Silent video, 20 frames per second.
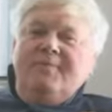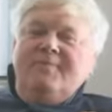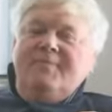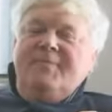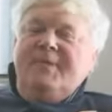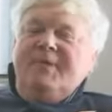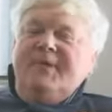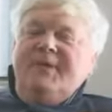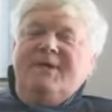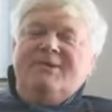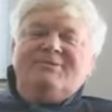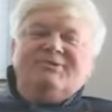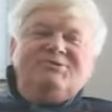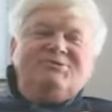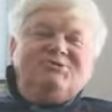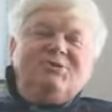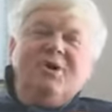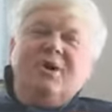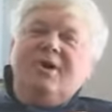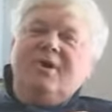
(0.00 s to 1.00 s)
And I said,
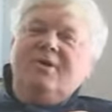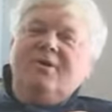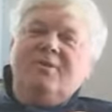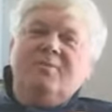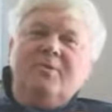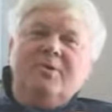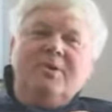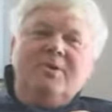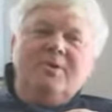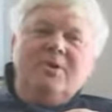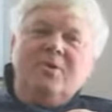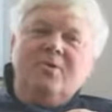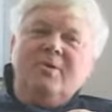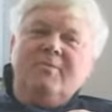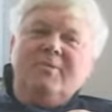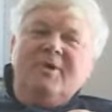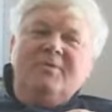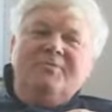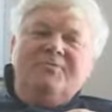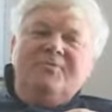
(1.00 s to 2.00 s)
Scott, I don't want to go,
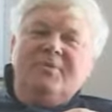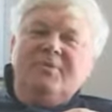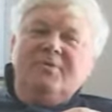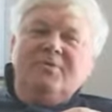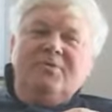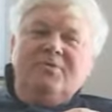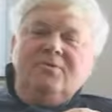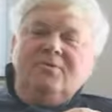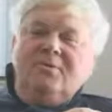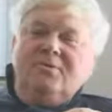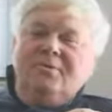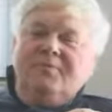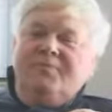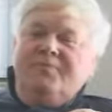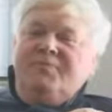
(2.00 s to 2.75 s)
I'm not feeling good.